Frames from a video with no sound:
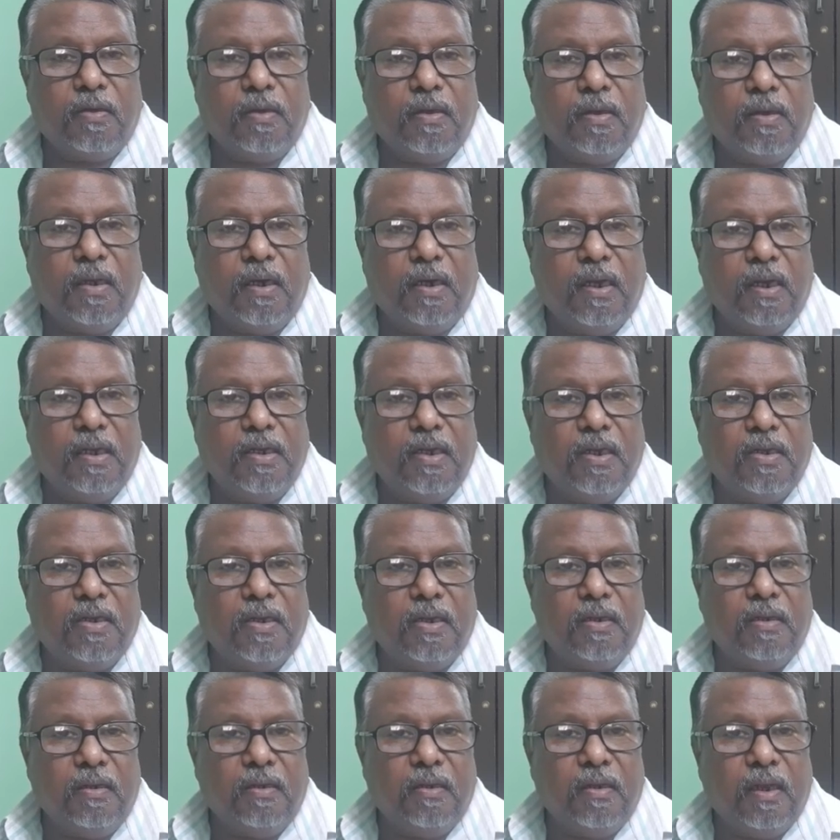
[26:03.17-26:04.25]
in the
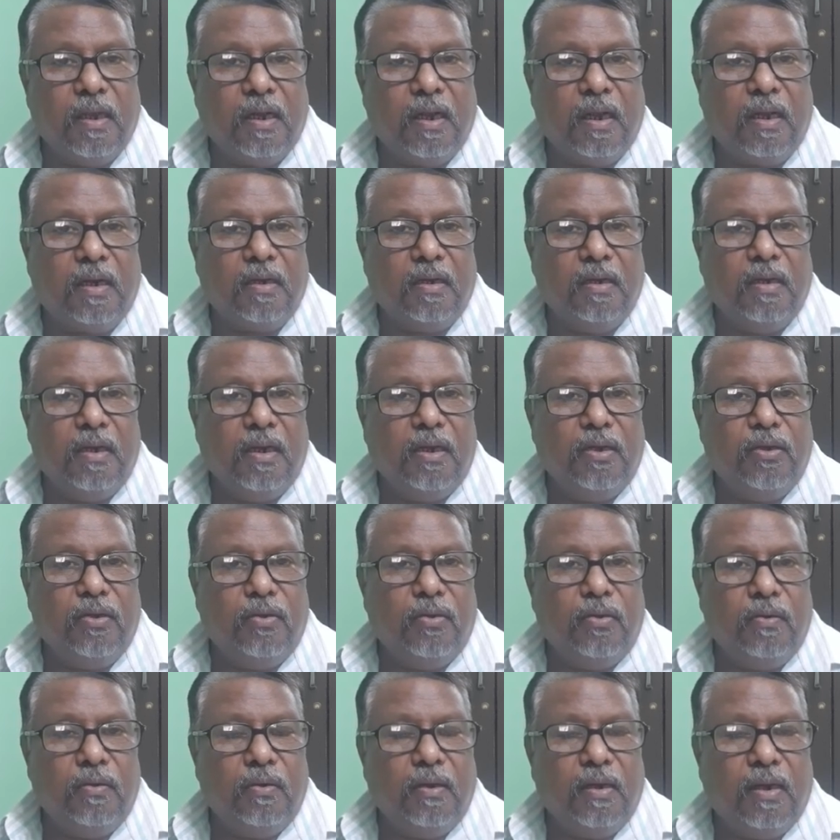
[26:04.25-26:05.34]
digestion, there are
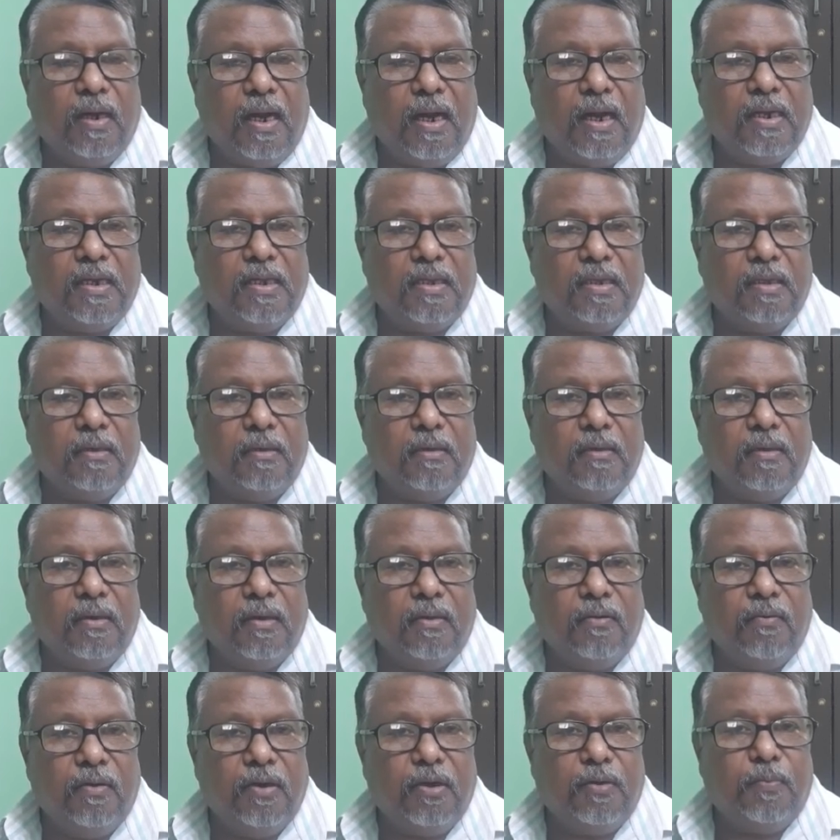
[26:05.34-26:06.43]
glands
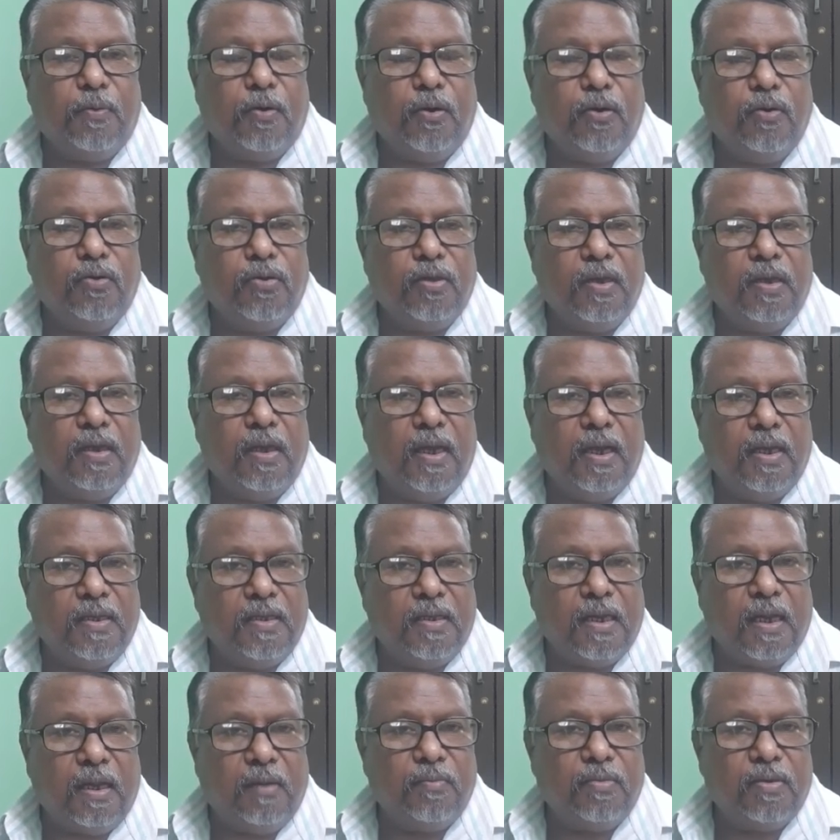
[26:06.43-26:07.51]
which produce the
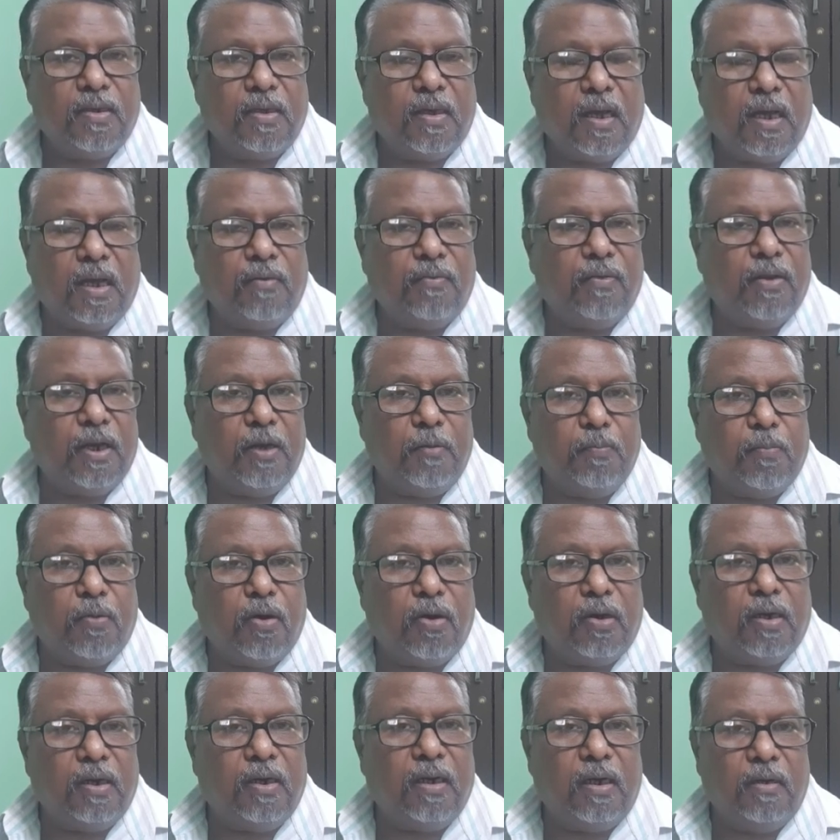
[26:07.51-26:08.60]
enzymes are very
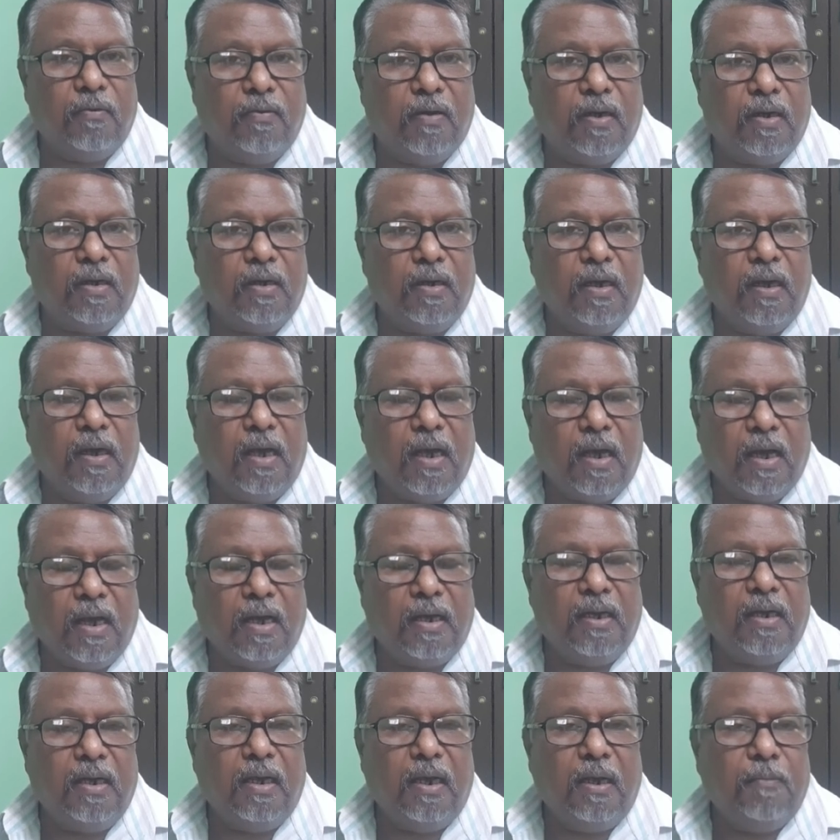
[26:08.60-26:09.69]
important: liver
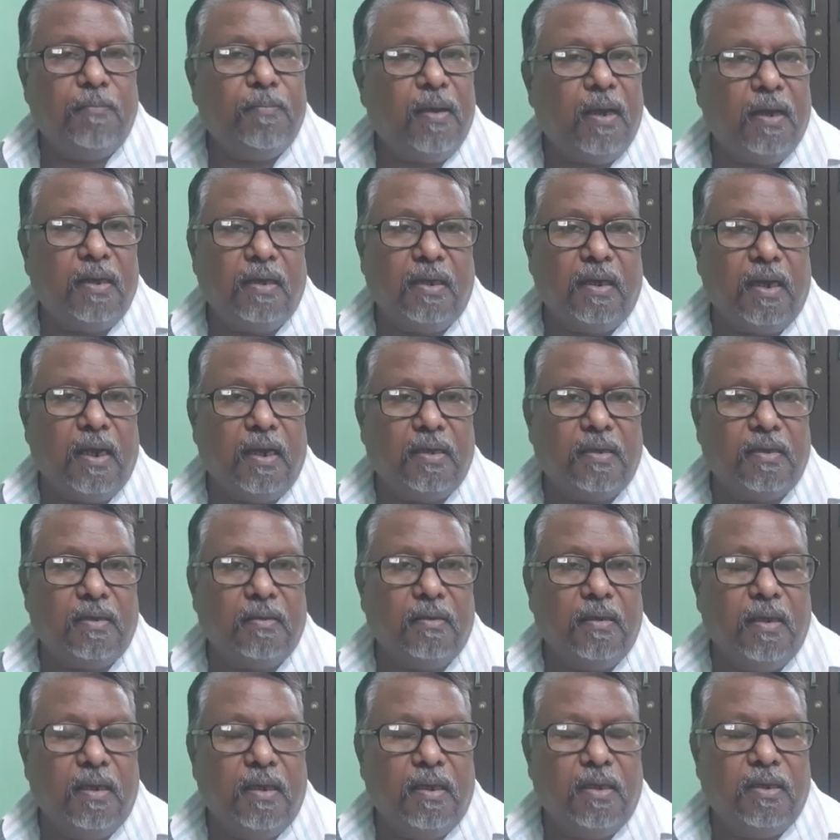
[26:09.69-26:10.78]
and pancreas.
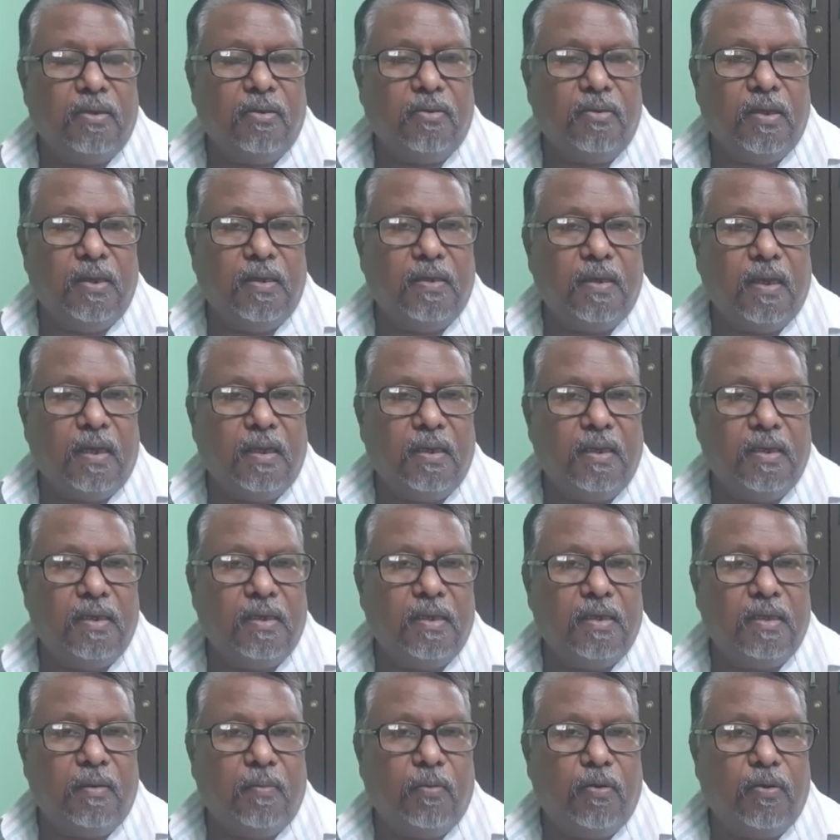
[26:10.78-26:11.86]
So this
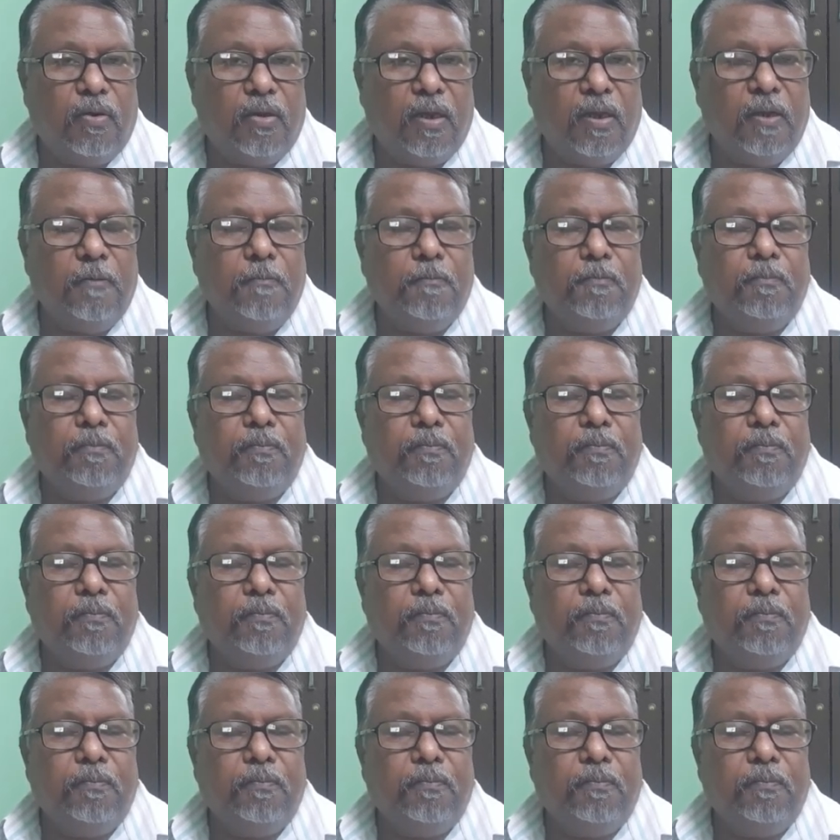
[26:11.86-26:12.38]
is about the